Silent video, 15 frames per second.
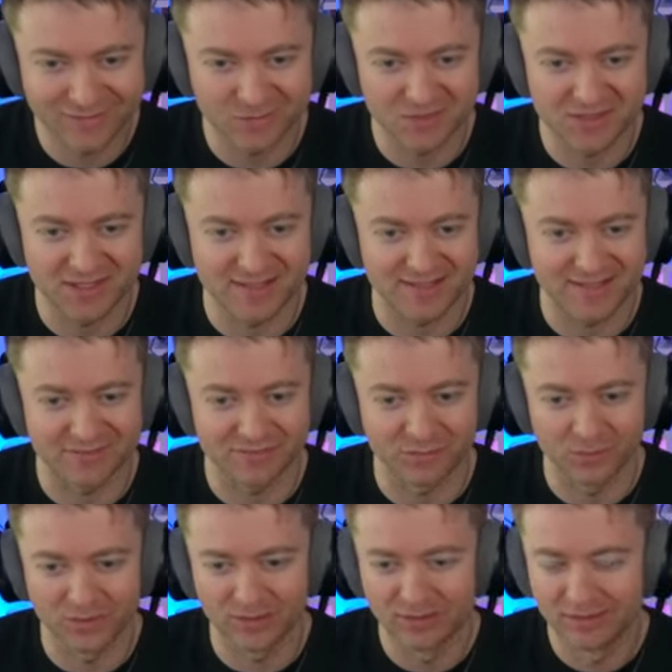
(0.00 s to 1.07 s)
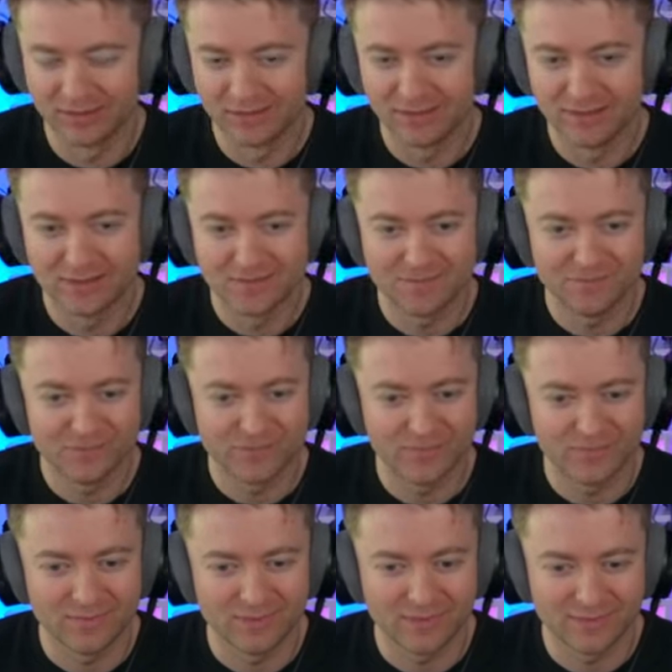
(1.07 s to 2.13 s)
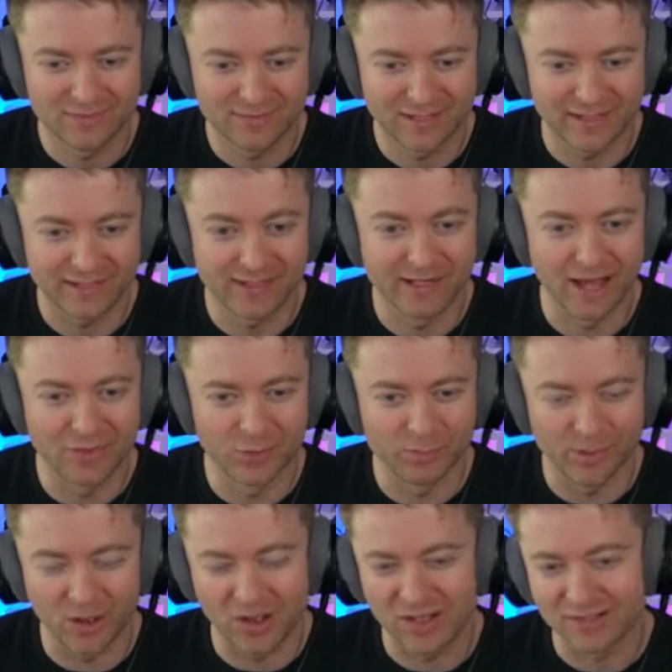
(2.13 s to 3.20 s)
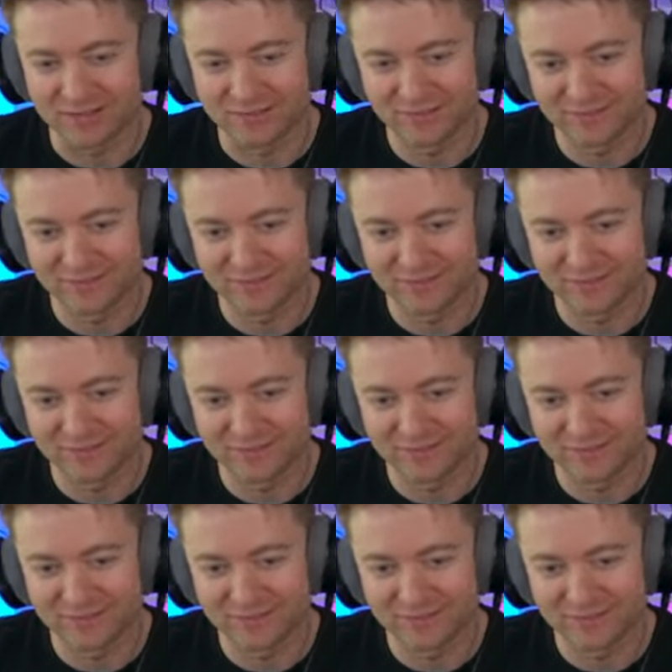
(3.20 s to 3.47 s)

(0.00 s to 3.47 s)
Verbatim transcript: He takes a4. Taking another pawn.